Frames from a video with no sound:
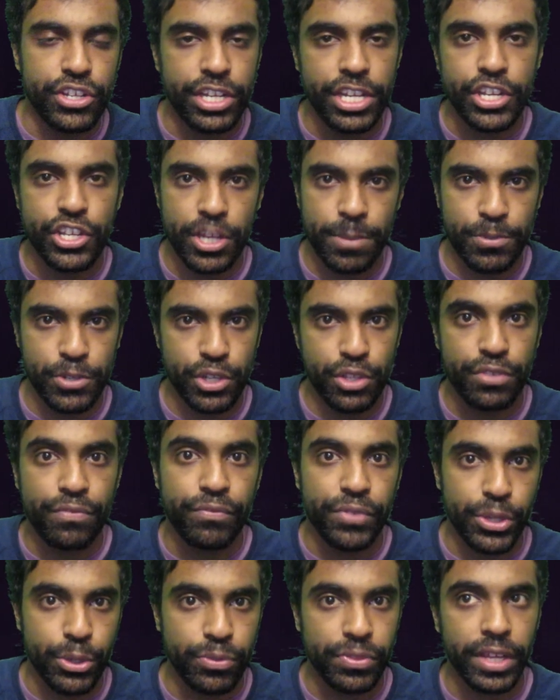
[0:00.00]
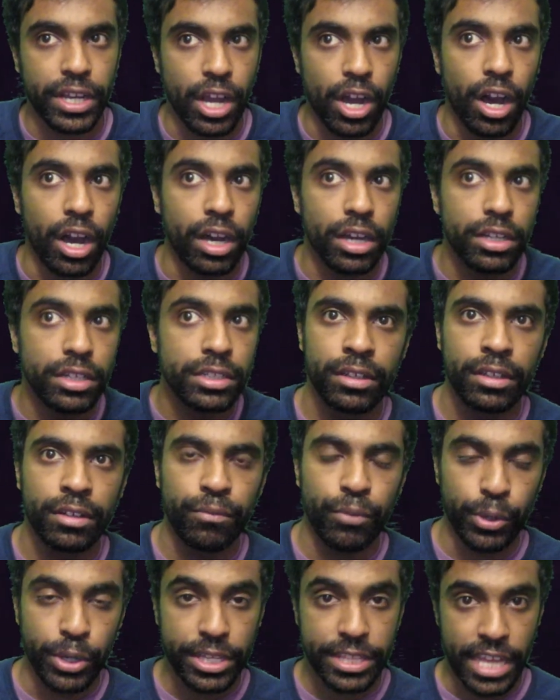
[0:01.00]
Egyptians viewed the Ka.
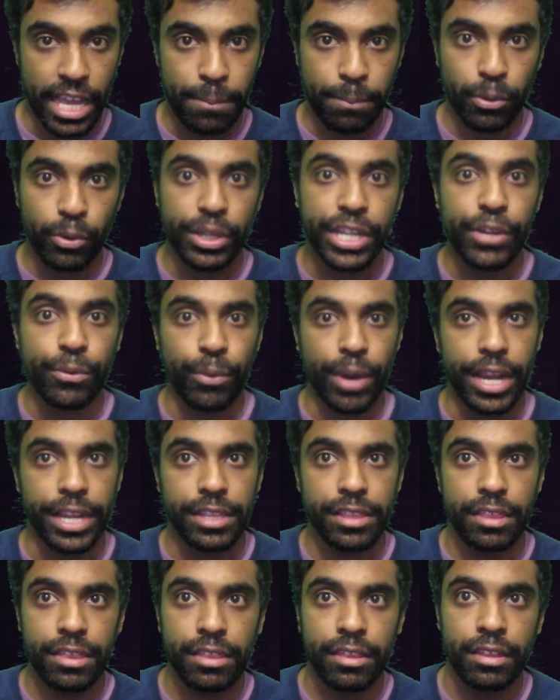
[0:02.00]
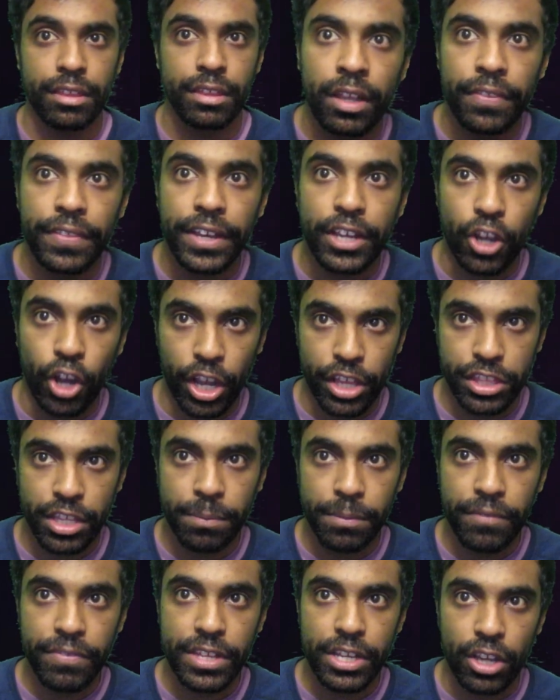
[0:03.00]
For example, he writes, "The concept
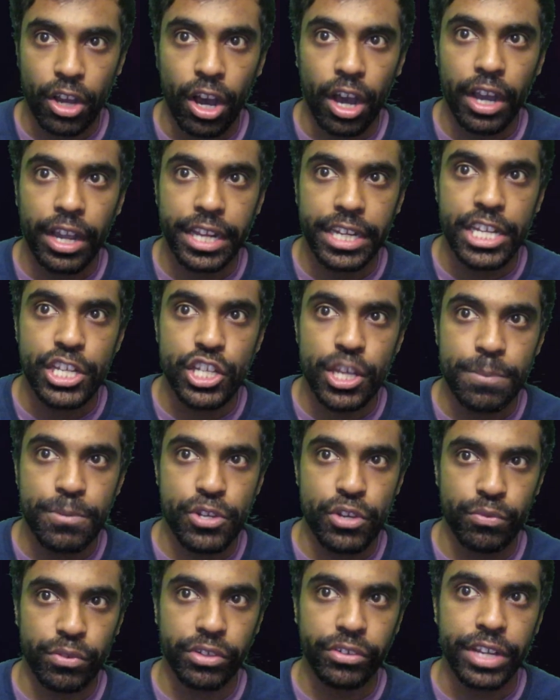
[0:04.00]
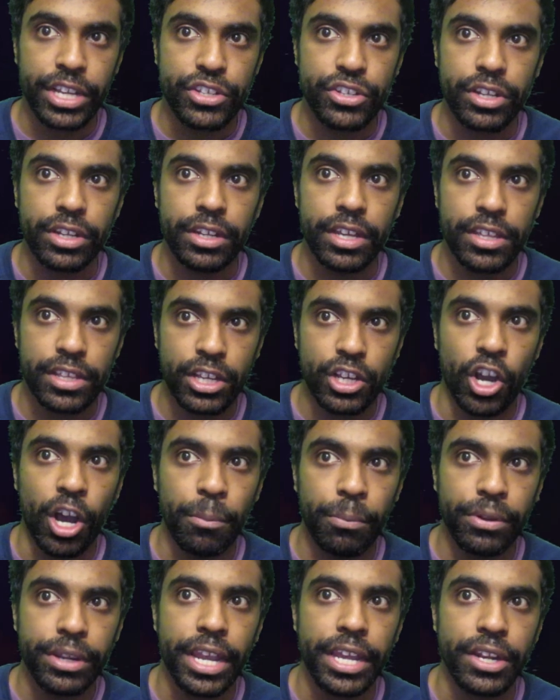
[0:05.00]
of the Ka in Egyptian religion is a
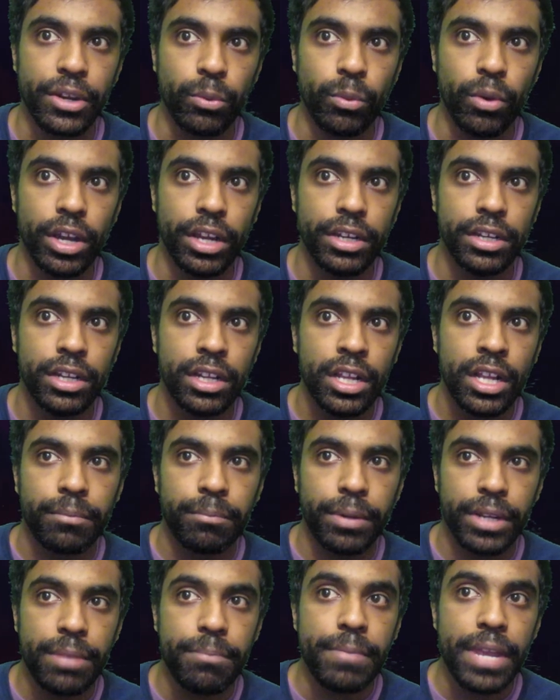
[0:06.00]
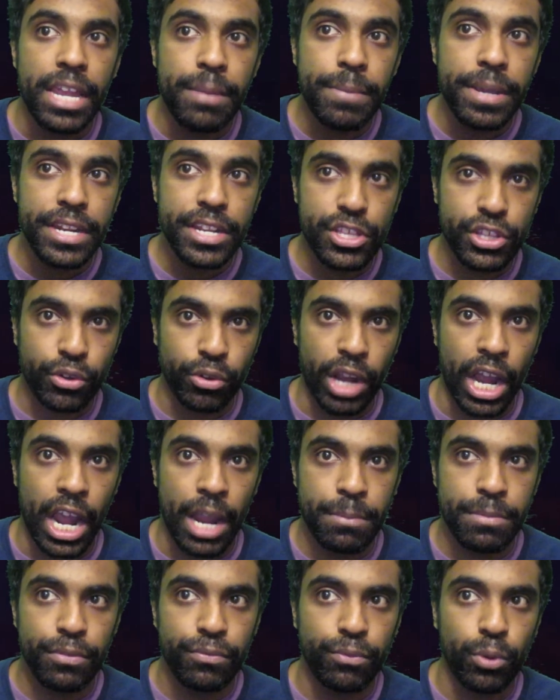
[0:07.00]
complicated one, but it may be
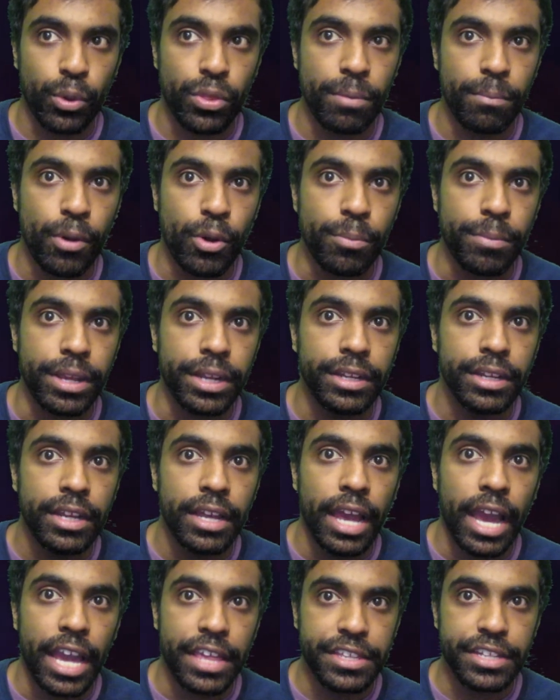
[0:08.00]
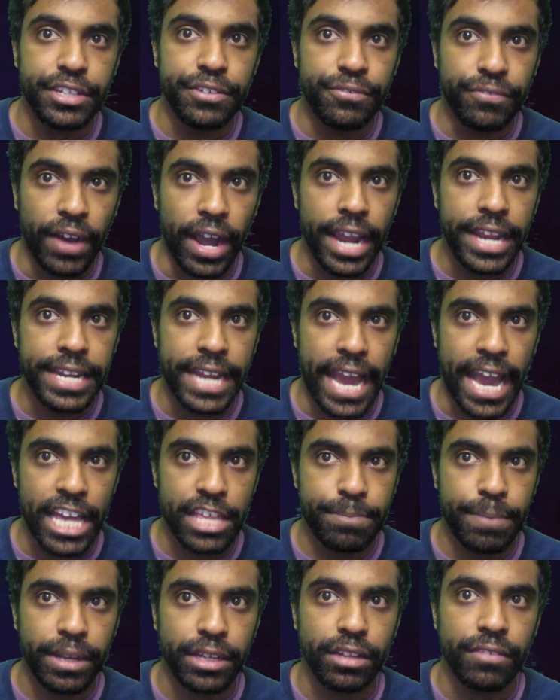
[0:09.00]
described for the moment as a divine
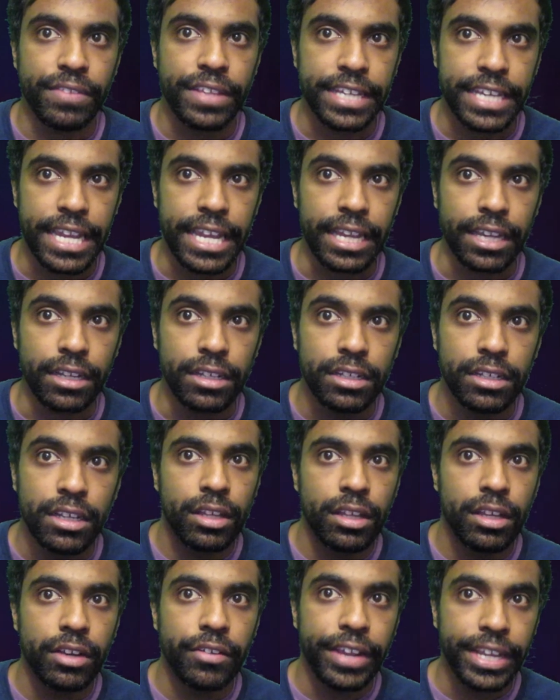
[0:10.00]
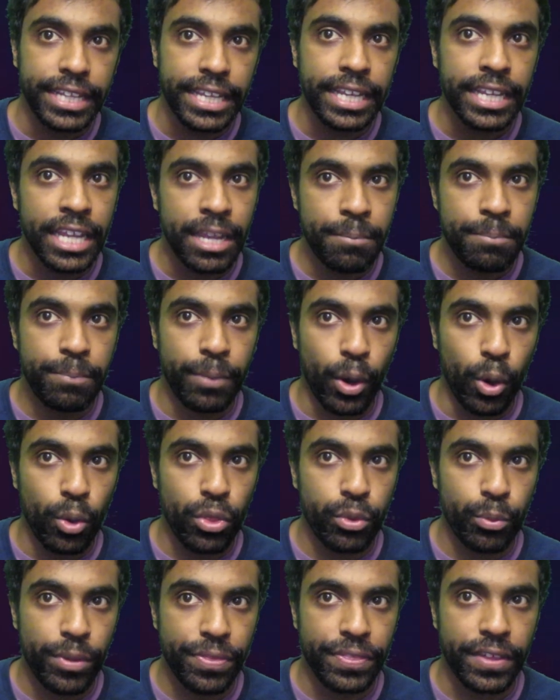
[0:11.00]
aspect of the king, linking him both
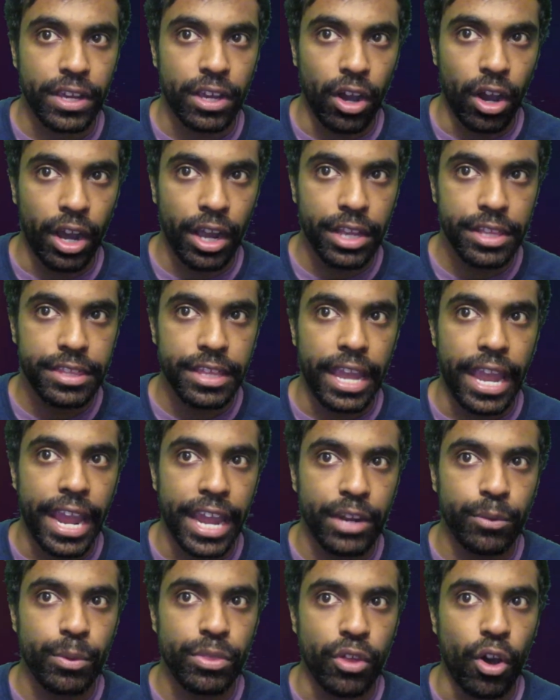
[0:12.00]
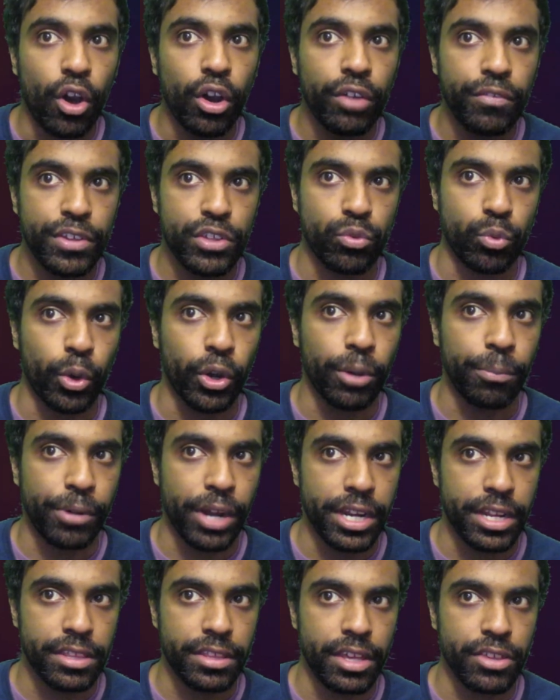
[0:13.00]
with the gods and with all of his royal
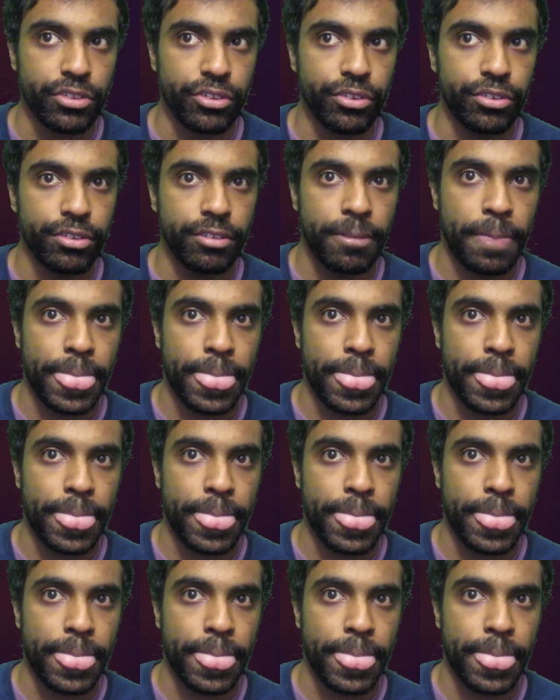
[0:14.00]
predecessors.